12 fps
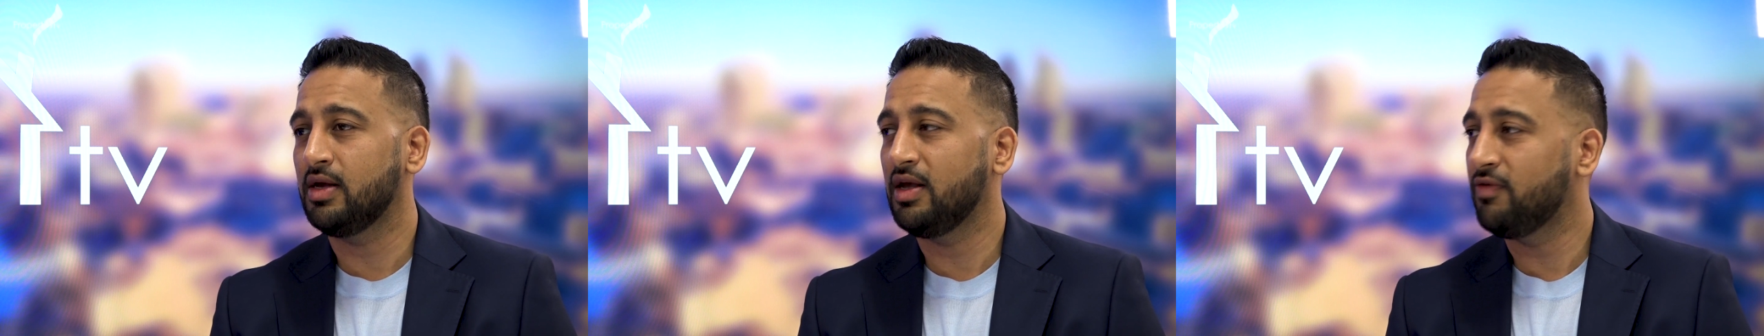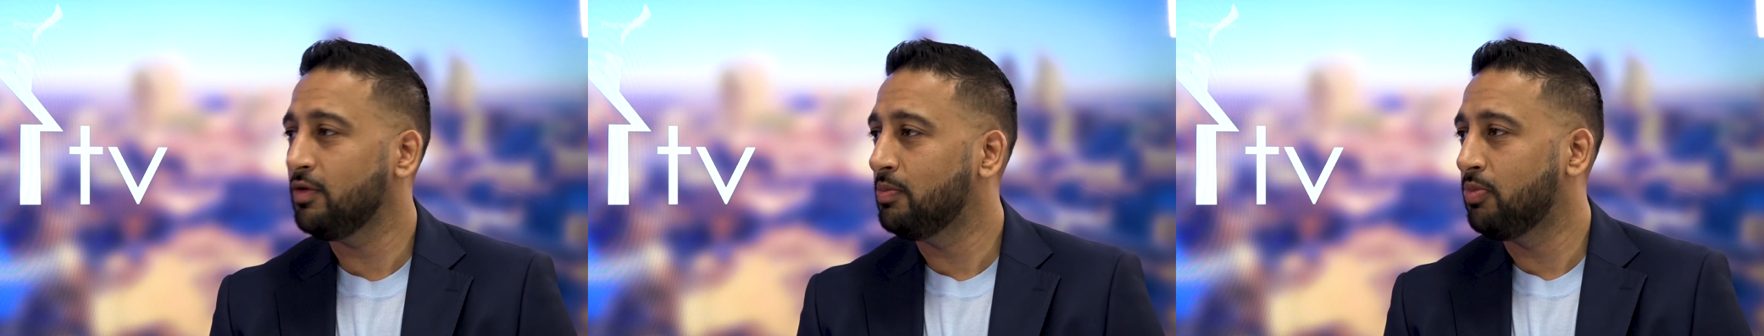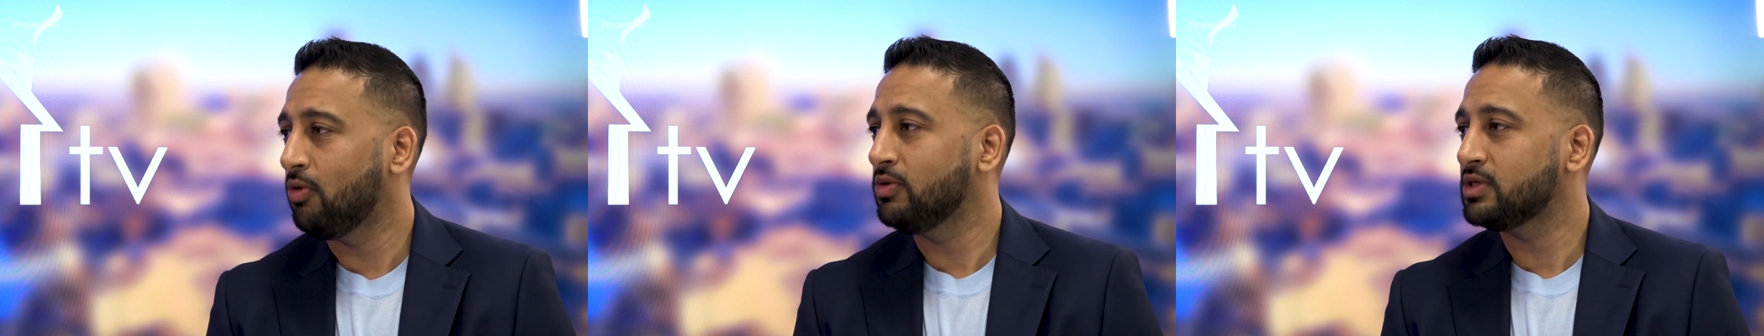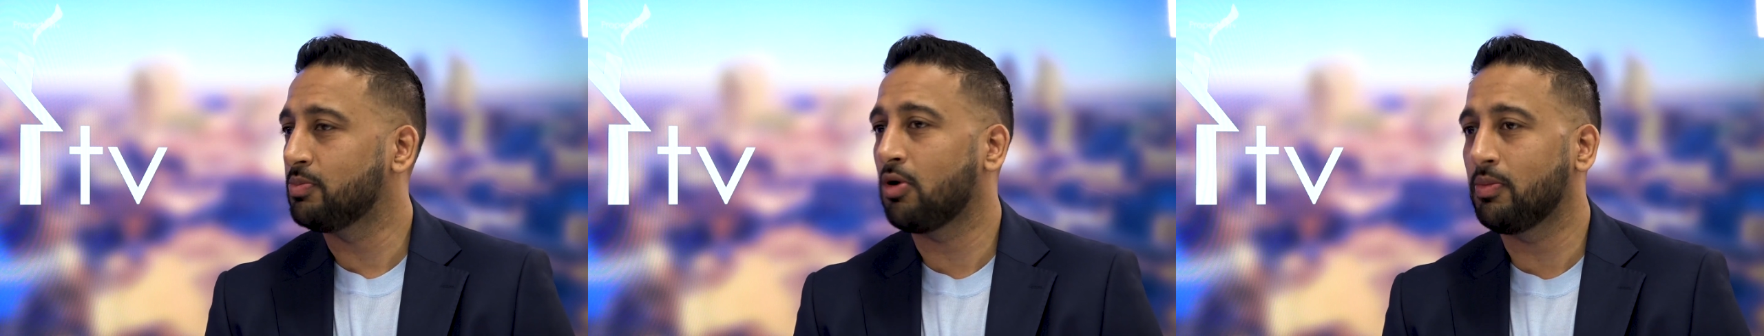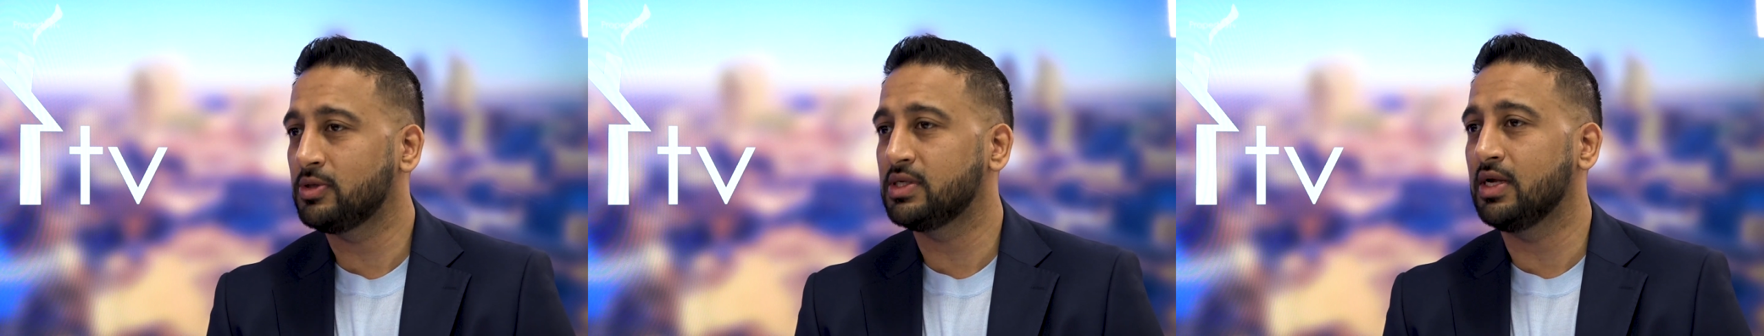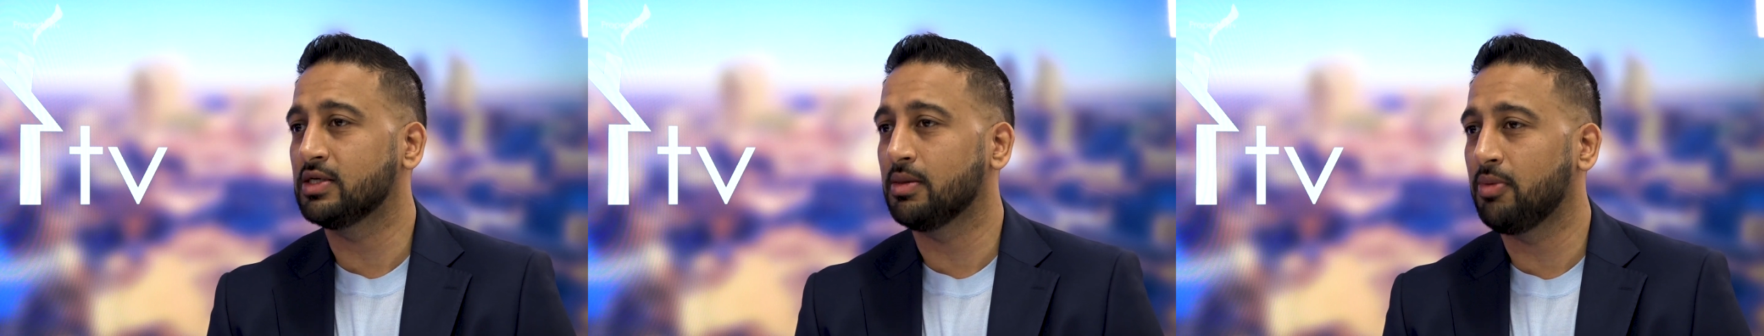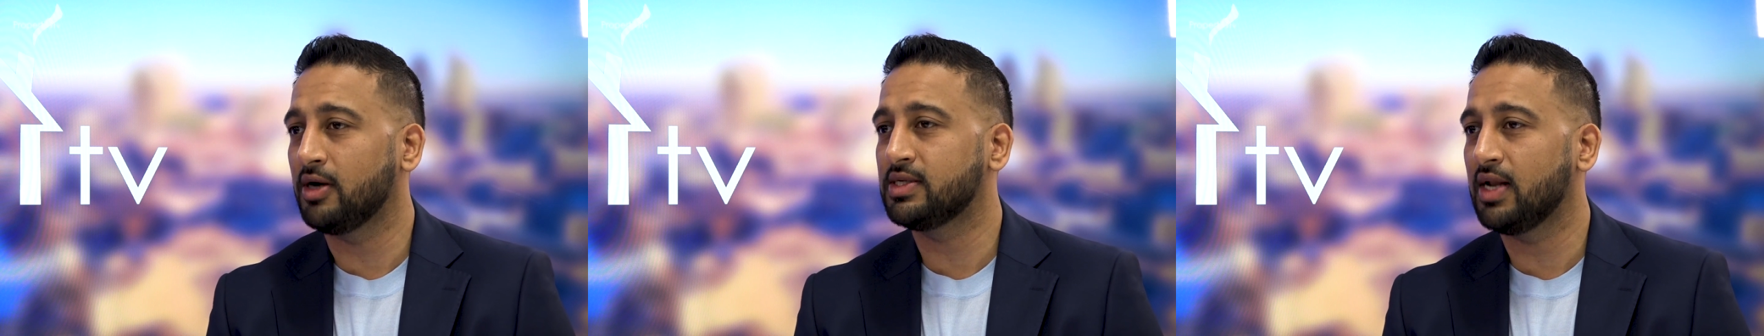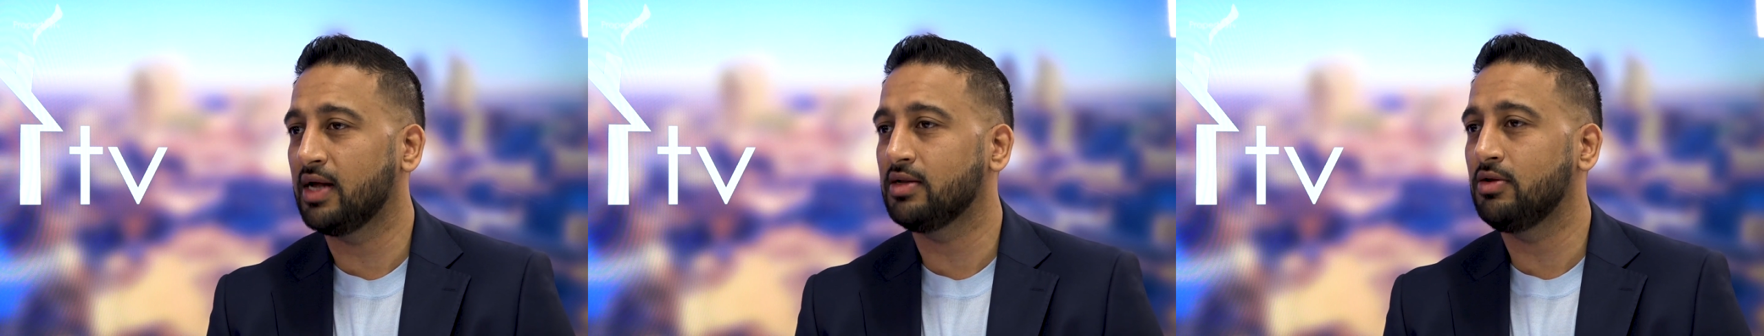If you bought a property as a buy-to-let,